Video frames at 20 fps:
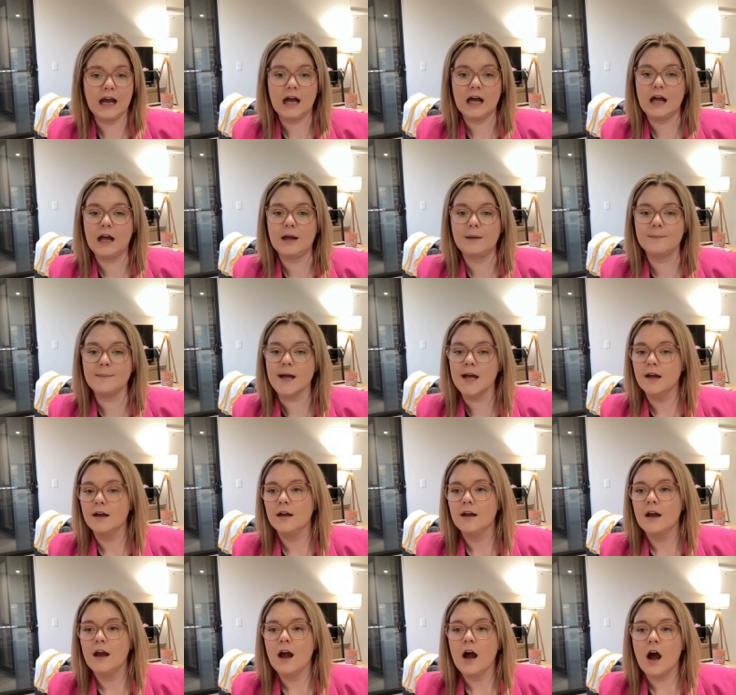Um,
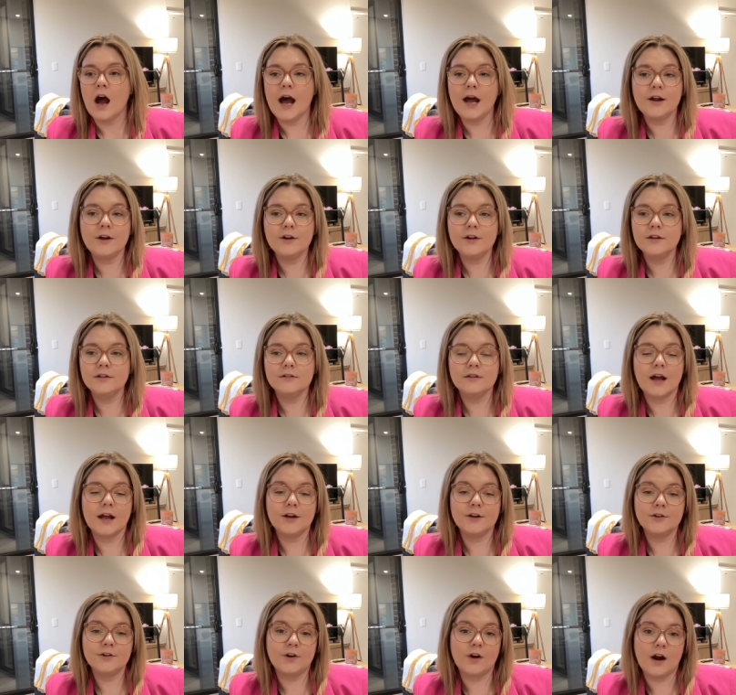I don't I
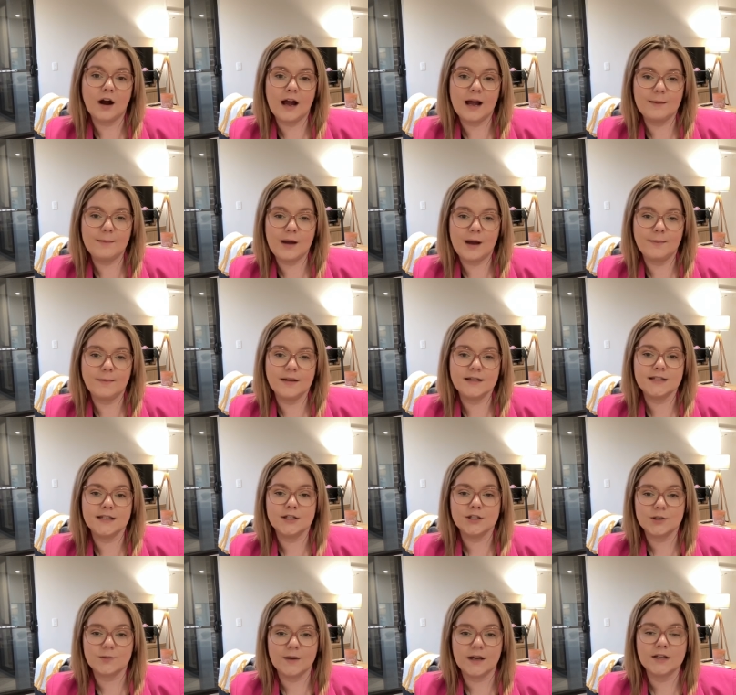don't cry about my
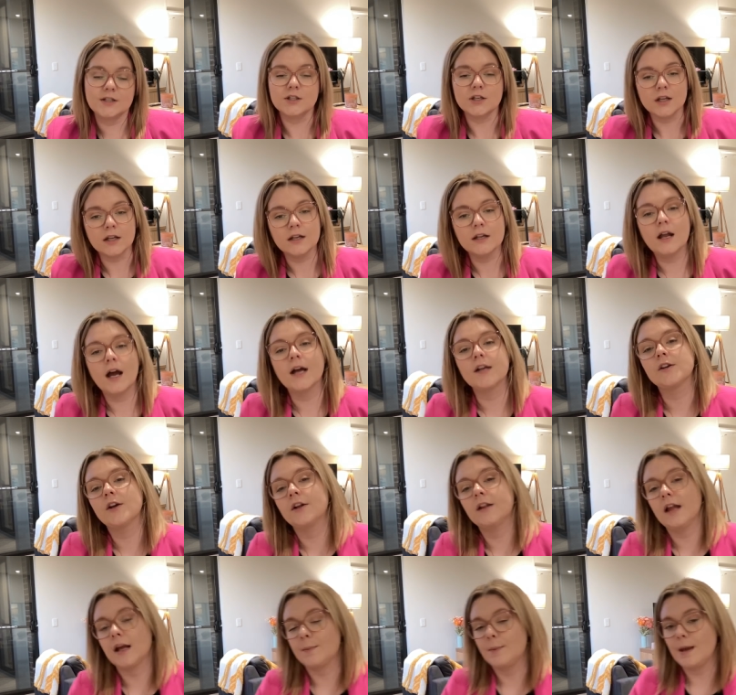situation. I
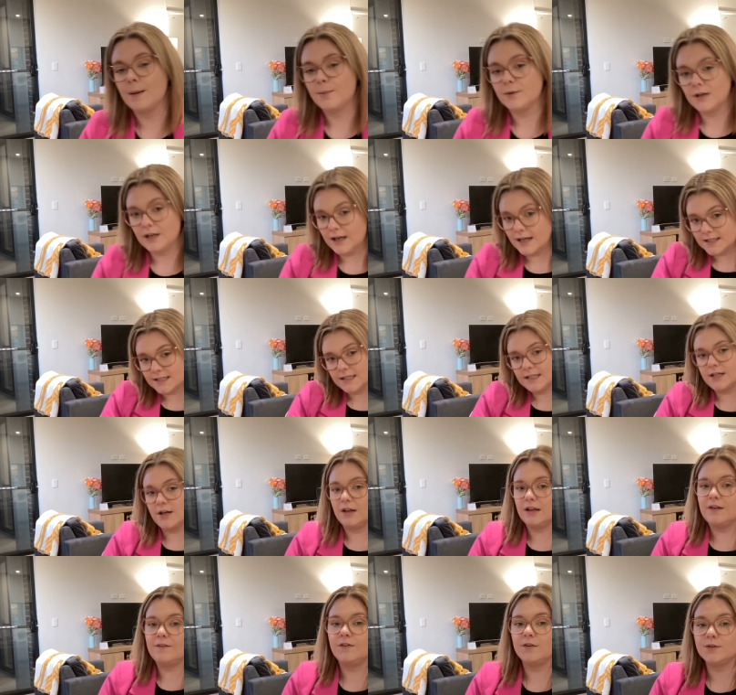don't like people to
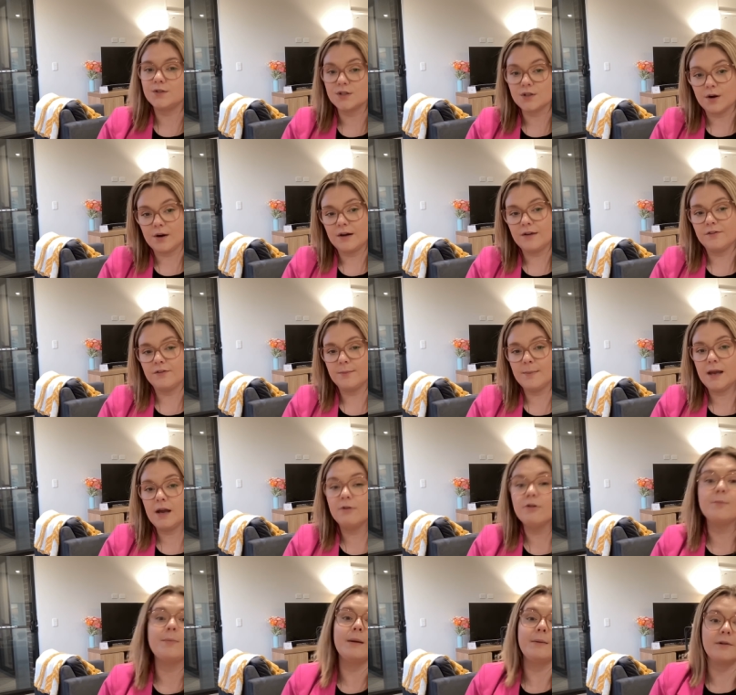necessarily feel sorry for me. I
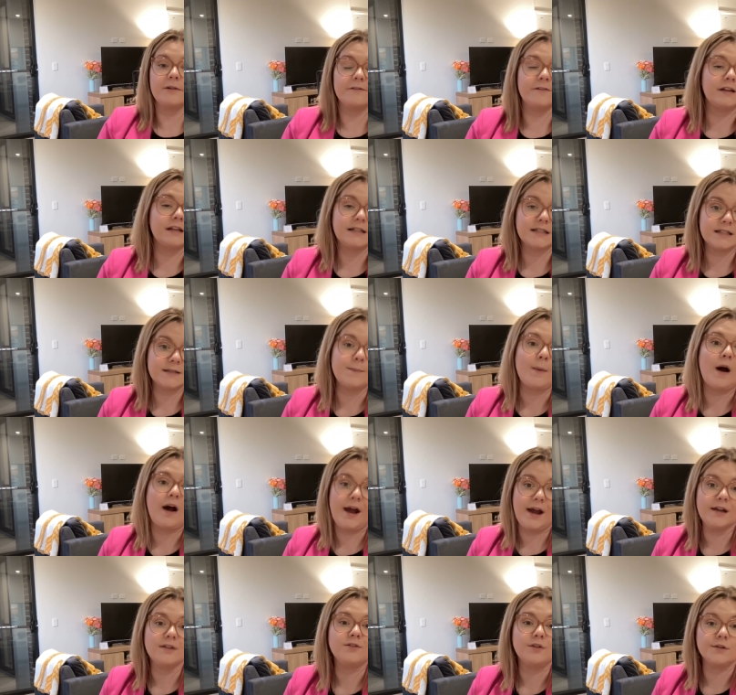want people to feel
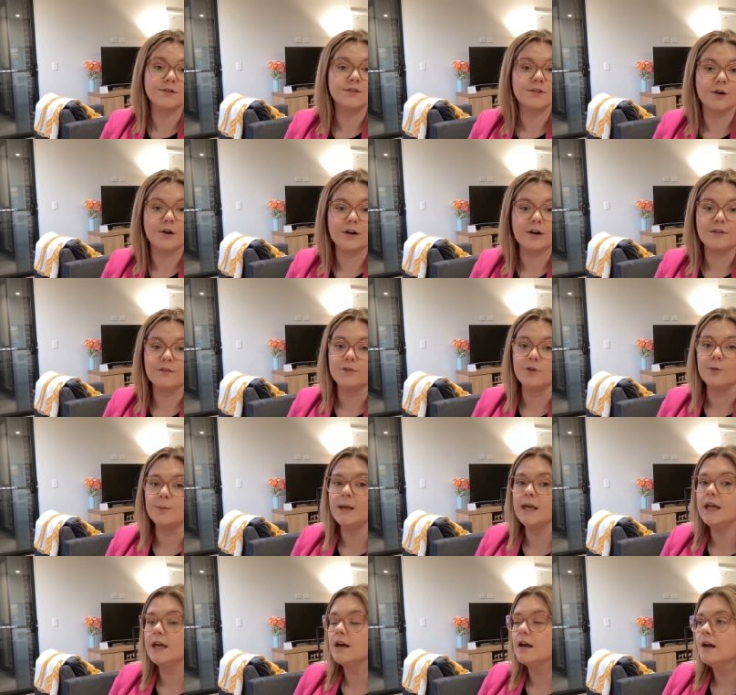inspired, not sorry for
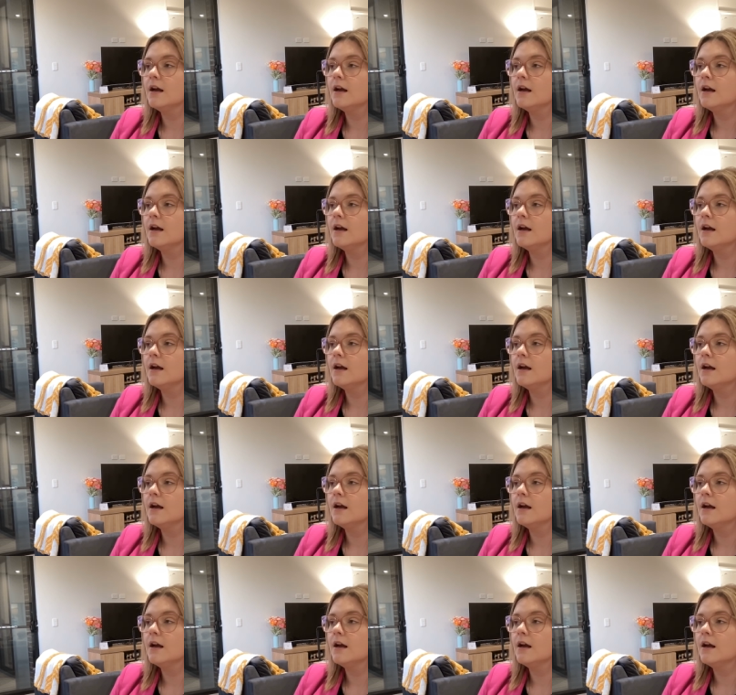me.